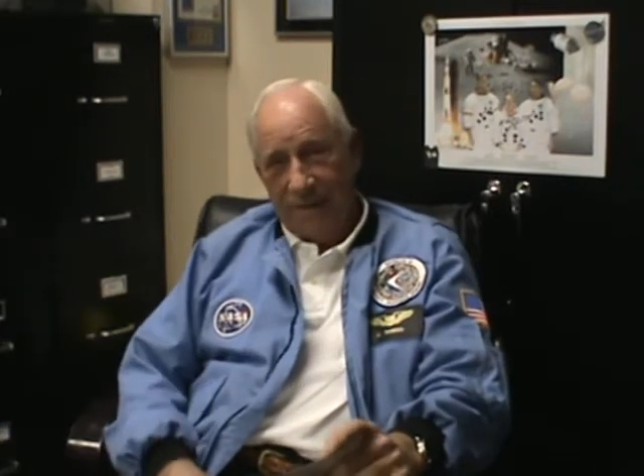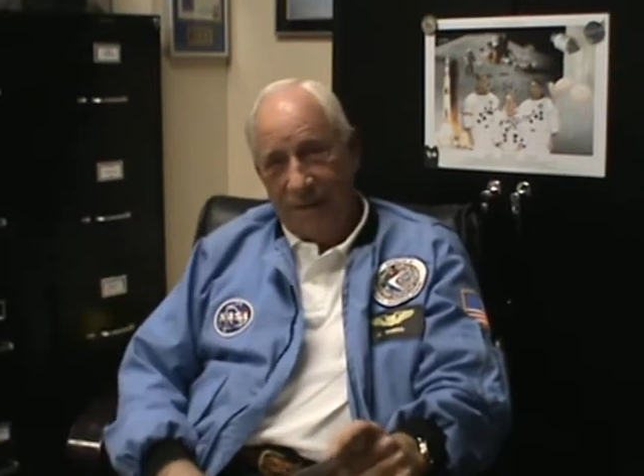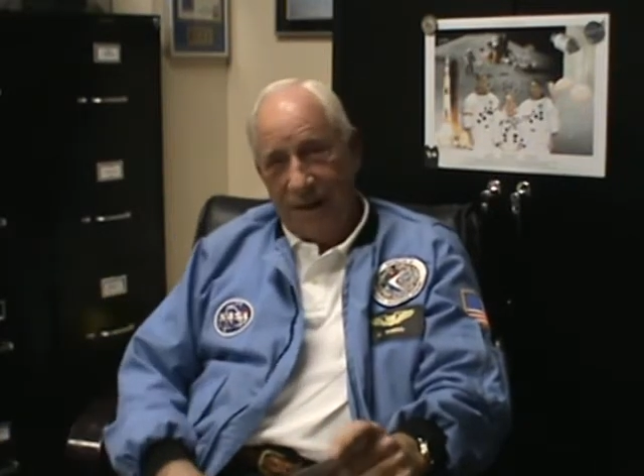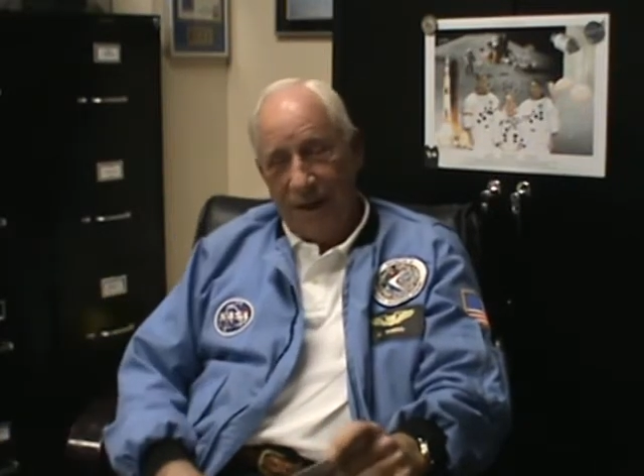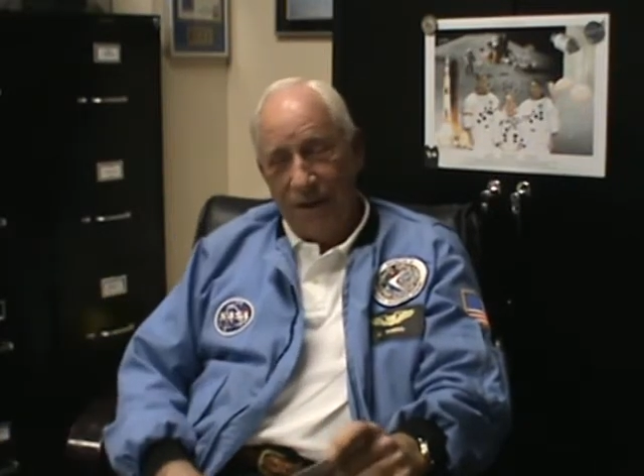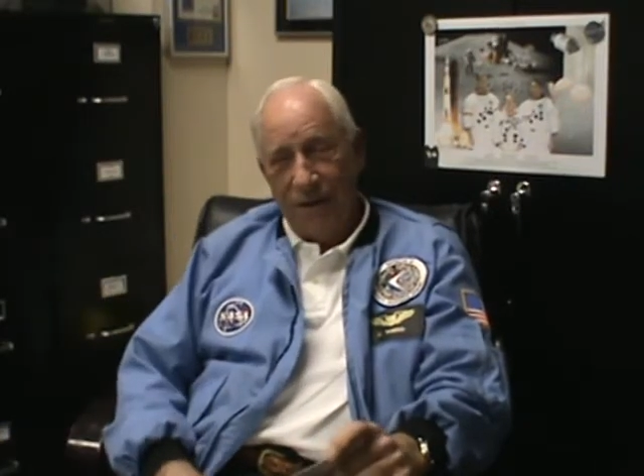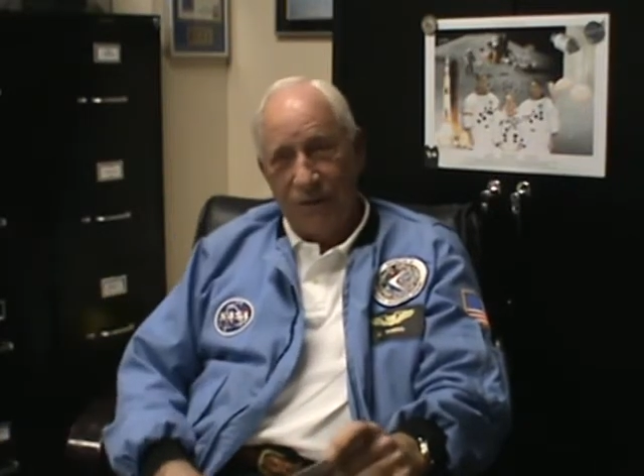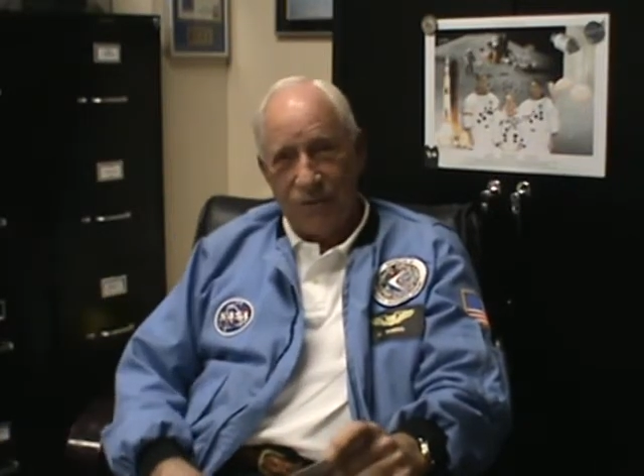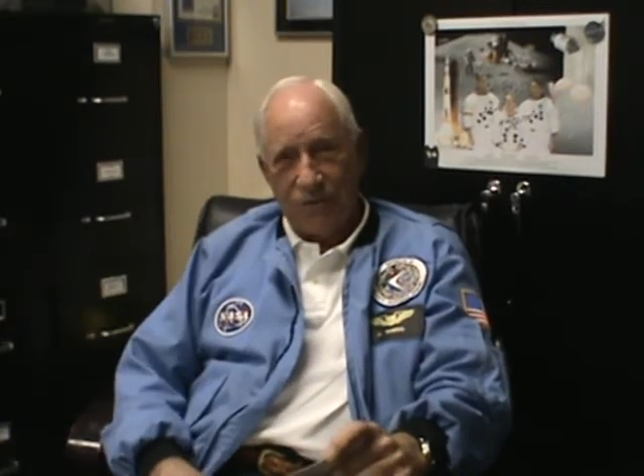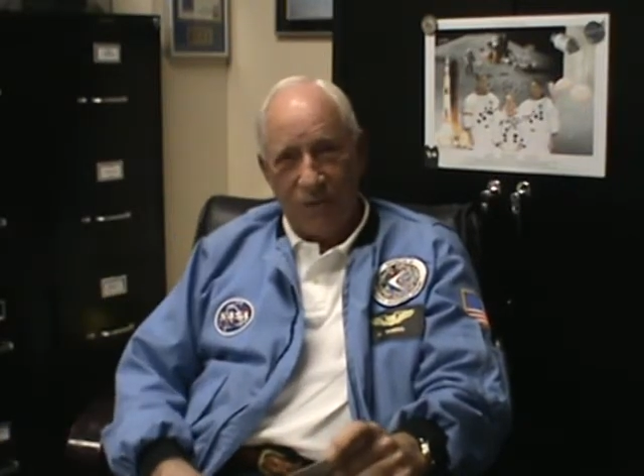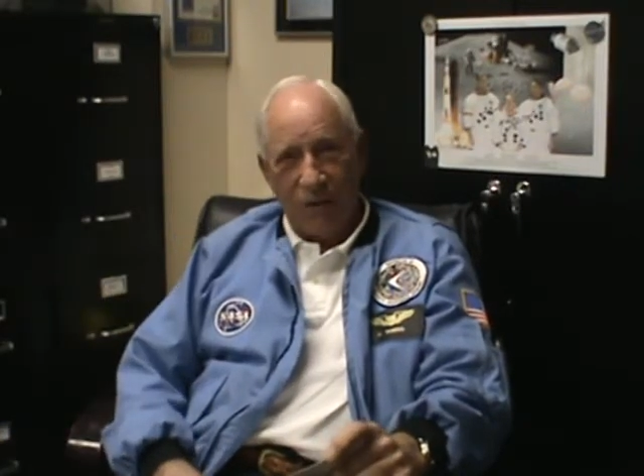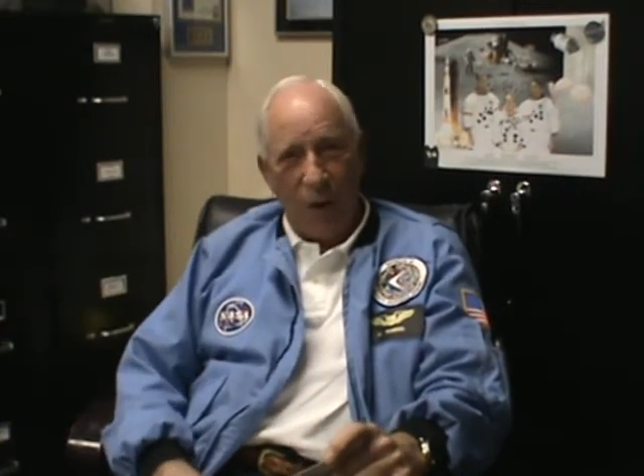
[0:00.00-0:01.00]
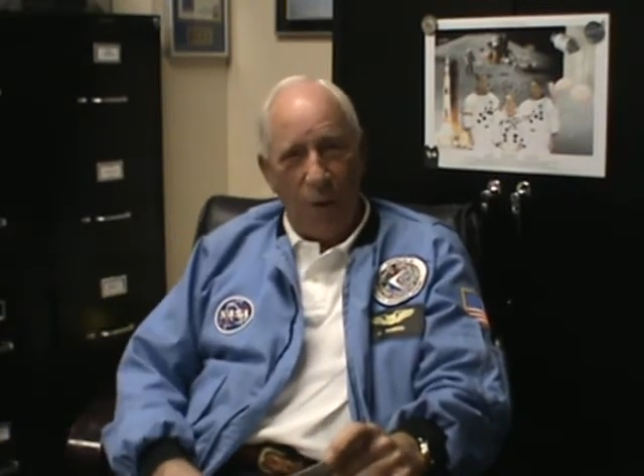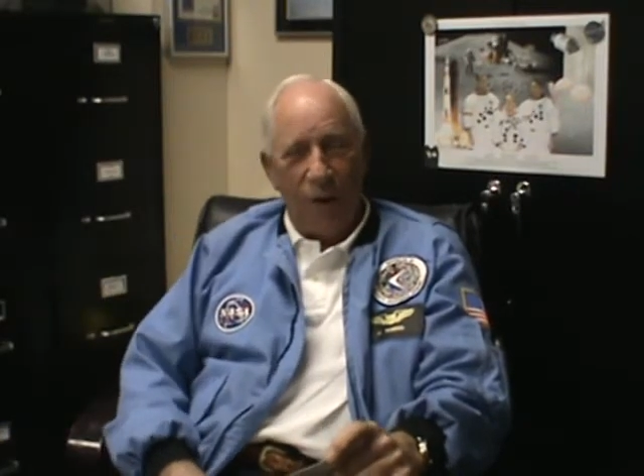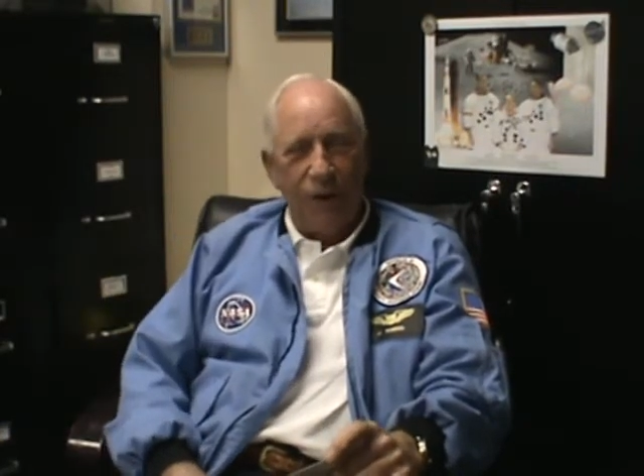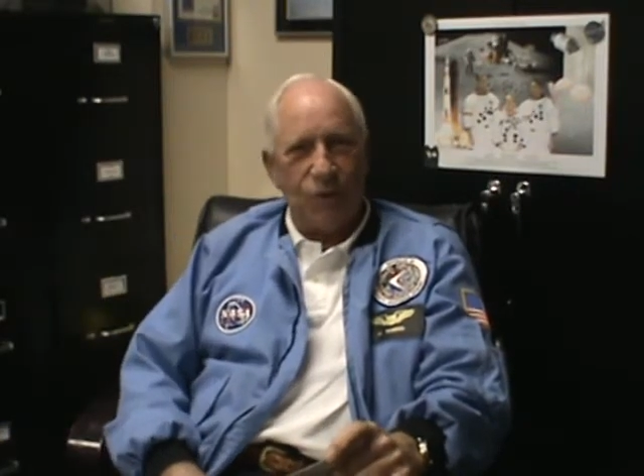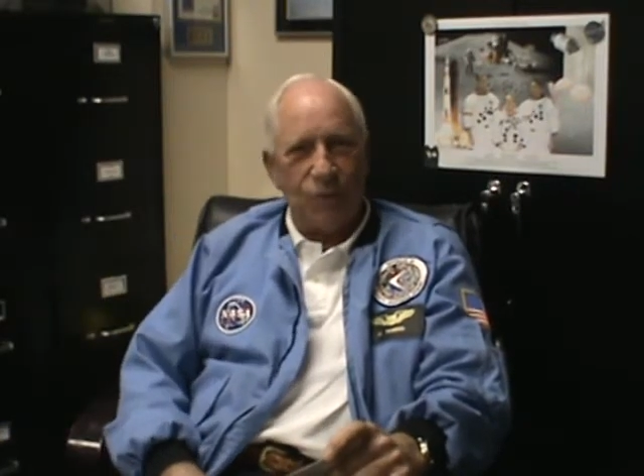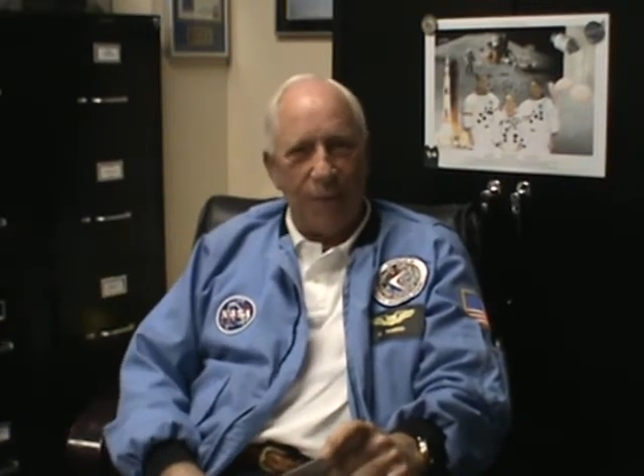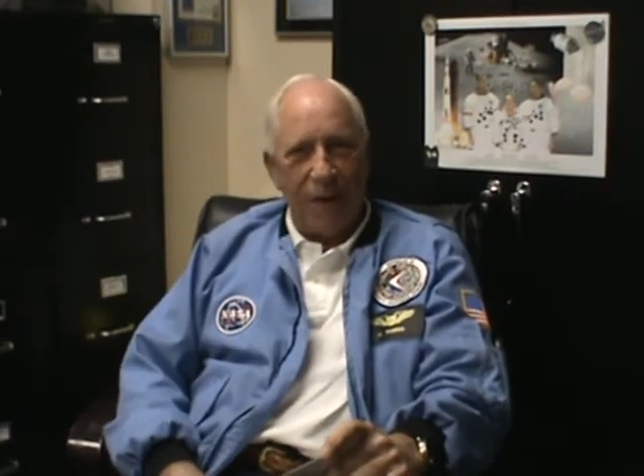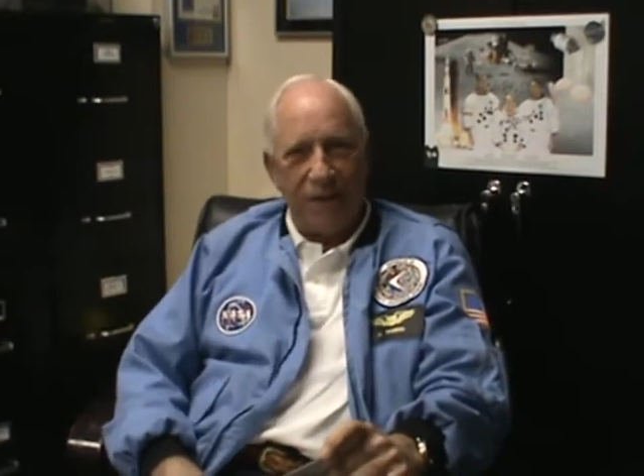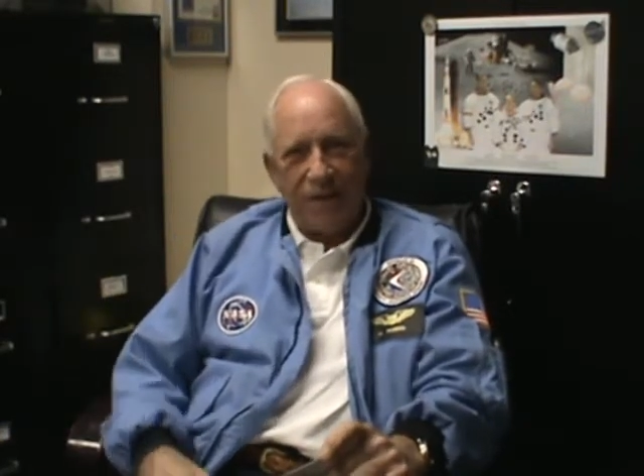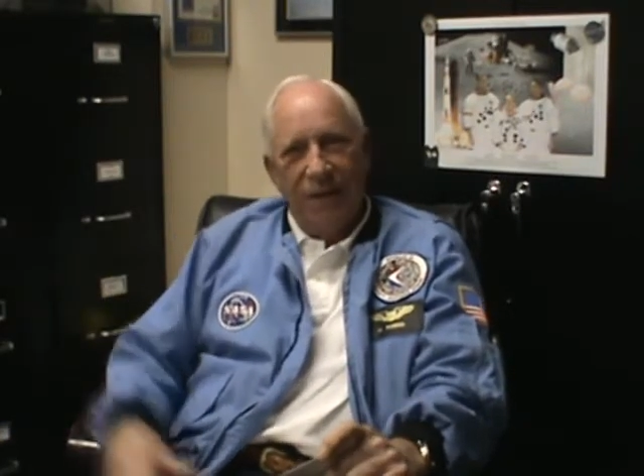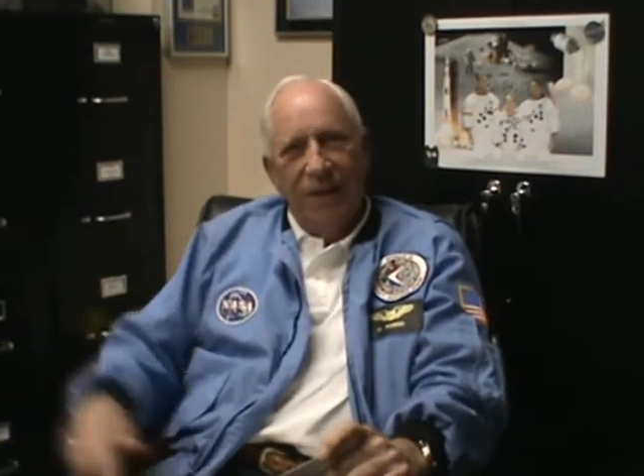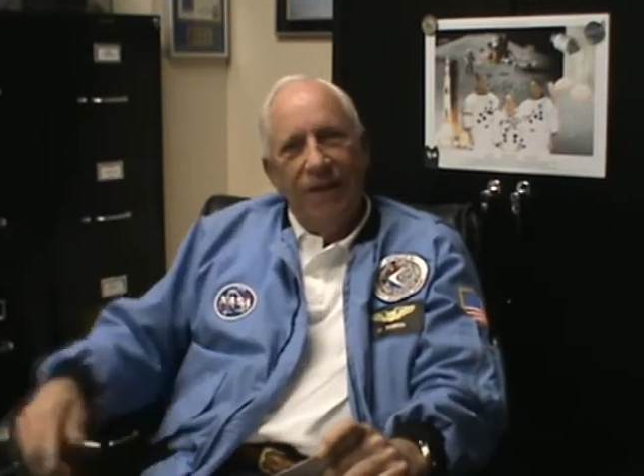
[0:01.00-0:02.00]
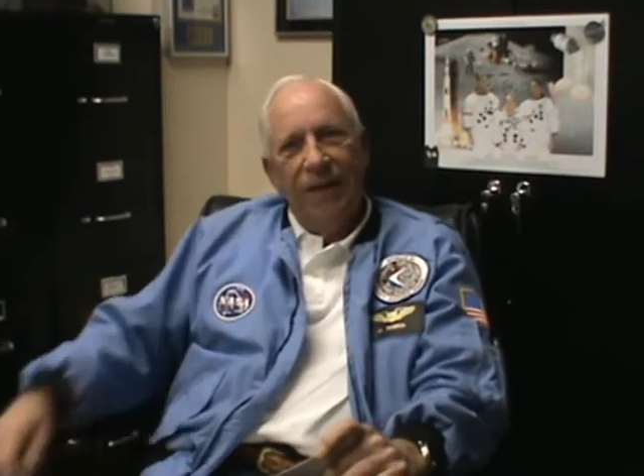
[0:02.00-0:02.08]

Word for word: The idea is to go into space.